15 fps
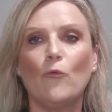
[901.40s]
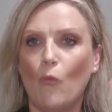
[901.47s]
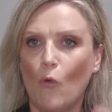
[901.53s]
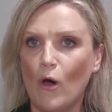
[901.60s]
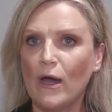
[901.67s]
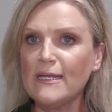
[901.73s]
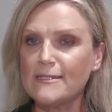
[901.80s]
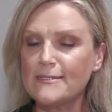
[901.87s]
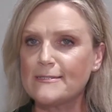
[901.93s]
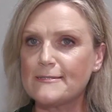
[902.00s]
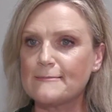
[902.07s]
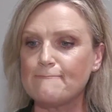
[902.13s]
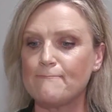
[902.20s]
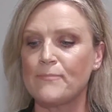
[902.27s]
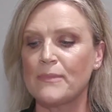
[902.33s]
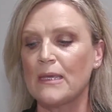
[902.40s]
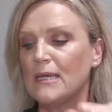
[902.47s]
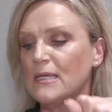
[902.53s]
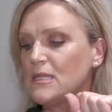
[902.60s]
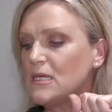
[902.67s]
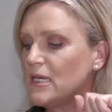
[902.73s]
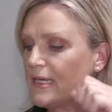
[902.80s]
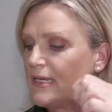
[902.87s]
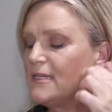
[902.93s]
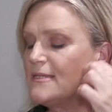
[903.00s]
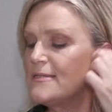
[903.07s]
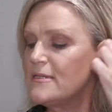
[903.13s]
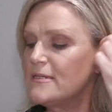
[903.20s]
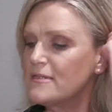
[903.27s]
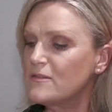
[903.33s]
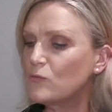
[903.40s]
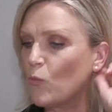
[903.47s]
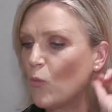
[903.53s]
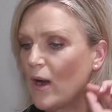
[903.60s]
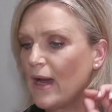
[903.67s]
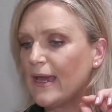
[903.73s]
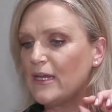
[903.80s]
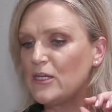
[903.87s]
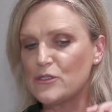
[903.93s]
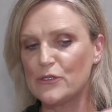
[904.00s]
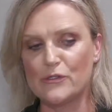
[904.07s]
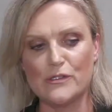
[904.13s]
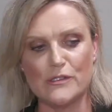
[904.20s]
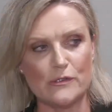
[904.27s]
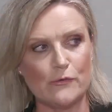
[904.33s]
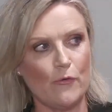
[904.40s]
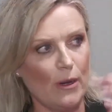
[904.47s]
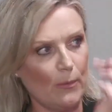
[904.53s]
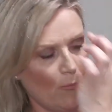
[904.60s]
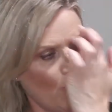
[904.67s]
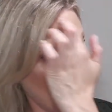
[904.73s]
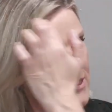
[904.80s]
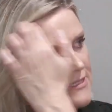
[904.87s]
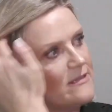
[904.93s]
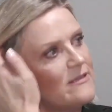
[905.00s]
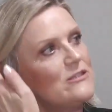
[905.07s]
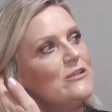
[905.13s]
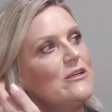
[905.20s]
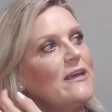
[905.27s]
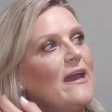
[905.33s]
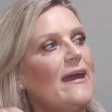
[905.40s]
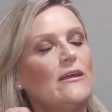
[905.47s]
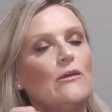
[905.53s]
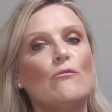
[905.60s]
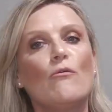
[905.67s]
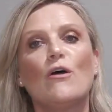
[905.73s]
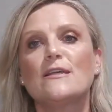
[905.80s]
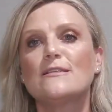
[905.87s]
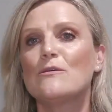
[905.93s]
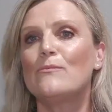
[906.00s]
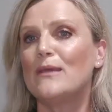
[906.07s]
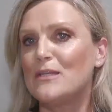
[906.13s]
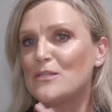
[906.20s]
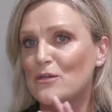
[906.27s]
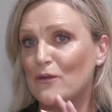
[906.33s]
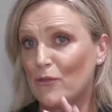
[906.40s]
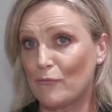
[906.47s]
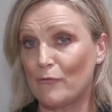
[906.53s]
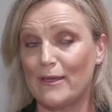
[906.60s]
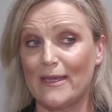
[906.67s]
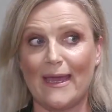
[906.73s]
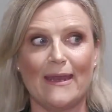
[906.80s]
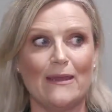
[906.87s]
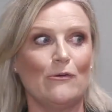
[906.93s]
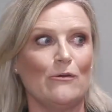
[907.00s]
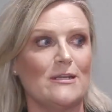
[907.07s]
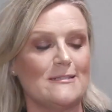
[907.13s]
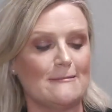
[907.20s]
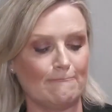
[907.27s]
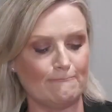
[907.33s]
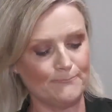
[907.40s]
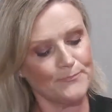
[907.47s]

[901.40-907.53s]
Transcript: whites, the easiest way to describe whites is to categorize them into 3 categories.